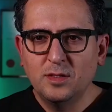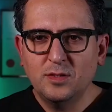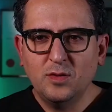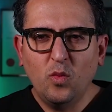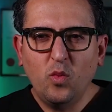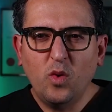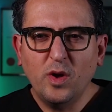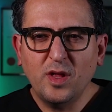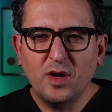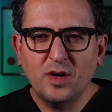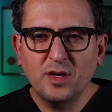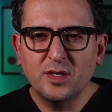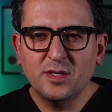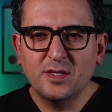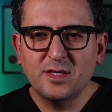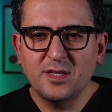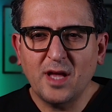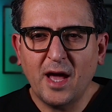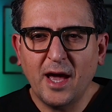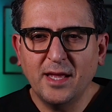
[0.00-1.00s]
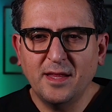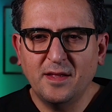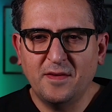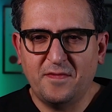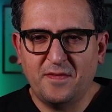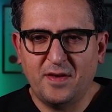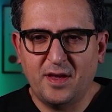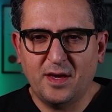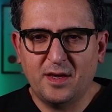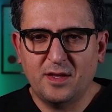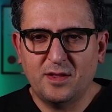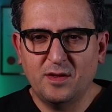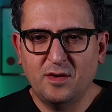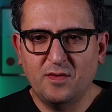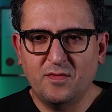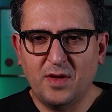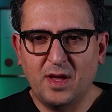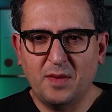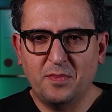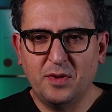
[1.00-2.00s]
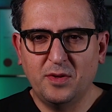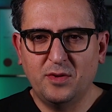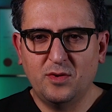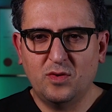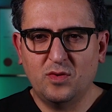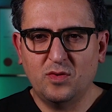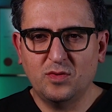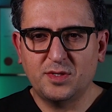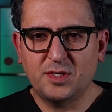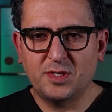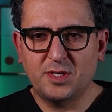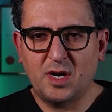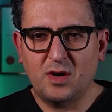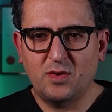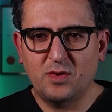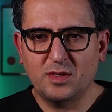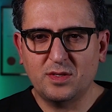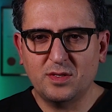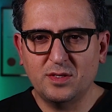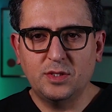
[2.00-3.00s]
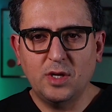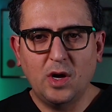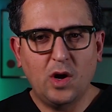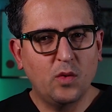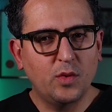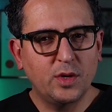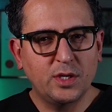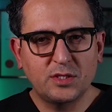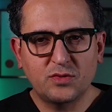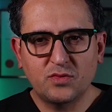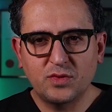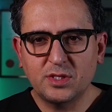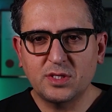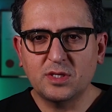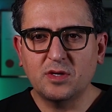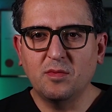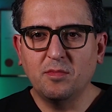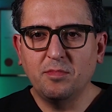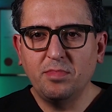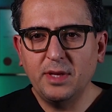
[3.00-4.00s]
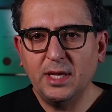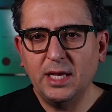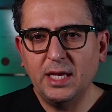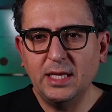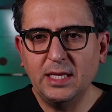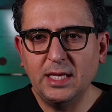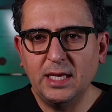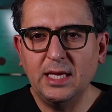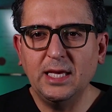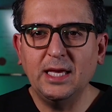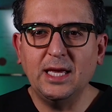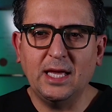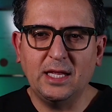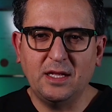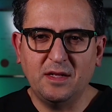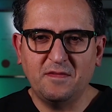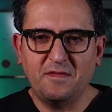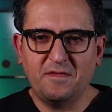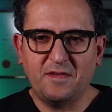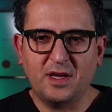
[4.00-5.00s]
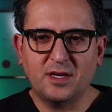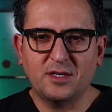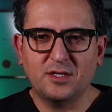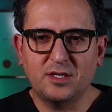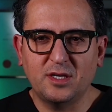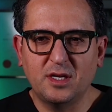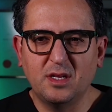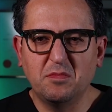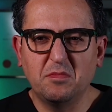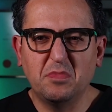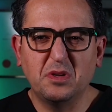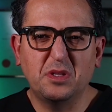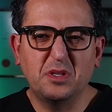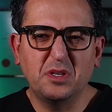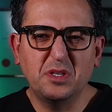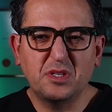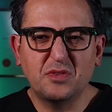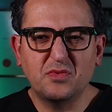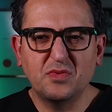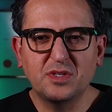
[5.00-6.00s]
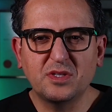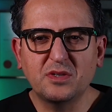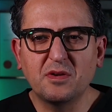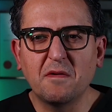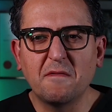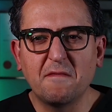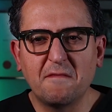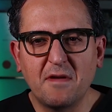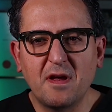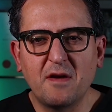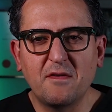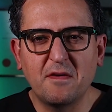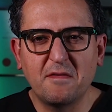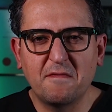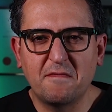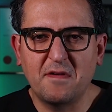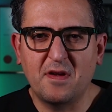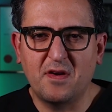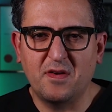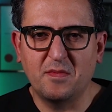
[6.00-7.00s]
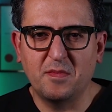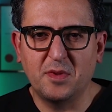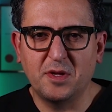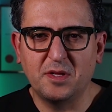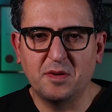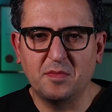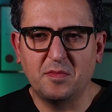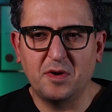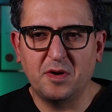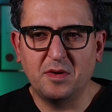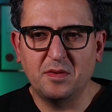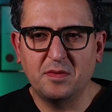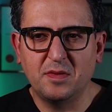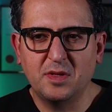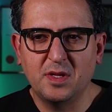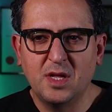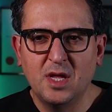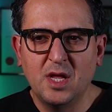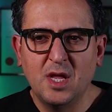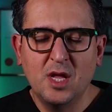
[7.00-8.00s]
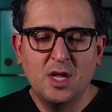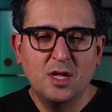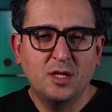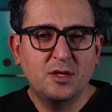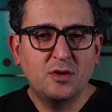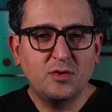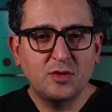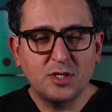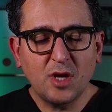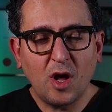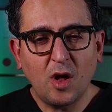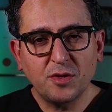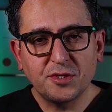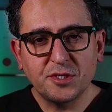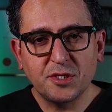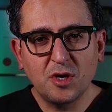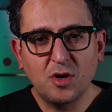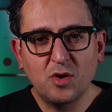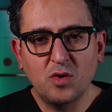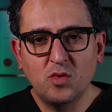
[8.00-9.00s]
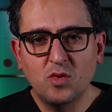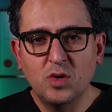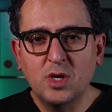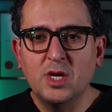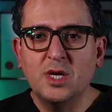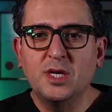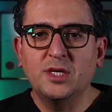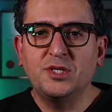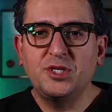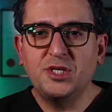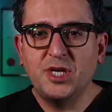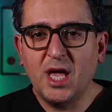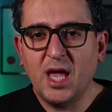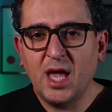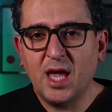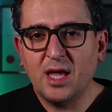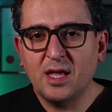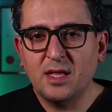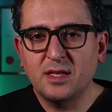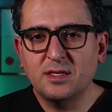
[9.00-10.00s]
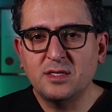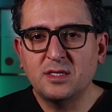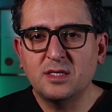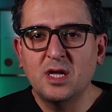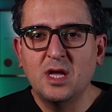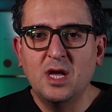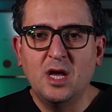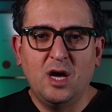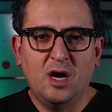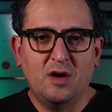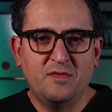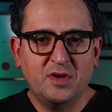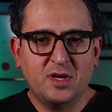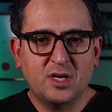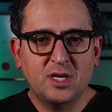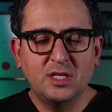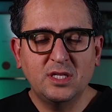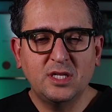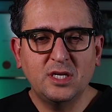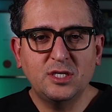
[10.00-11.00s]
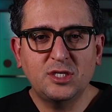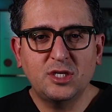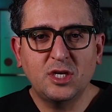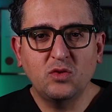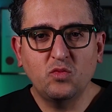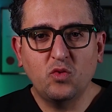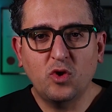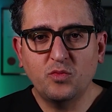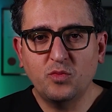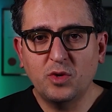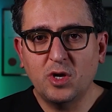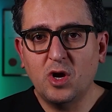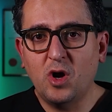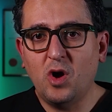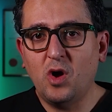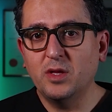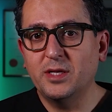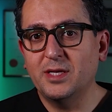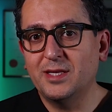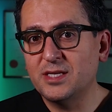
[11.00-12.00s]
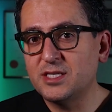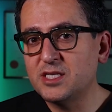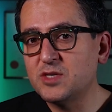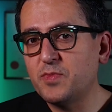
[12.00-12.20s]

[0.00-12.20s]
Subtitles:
So what are the side effects of epidural steroid? There's always risk of bleeding and infection, but this risk is very, very minimal. There is also chance of a condition what we call it the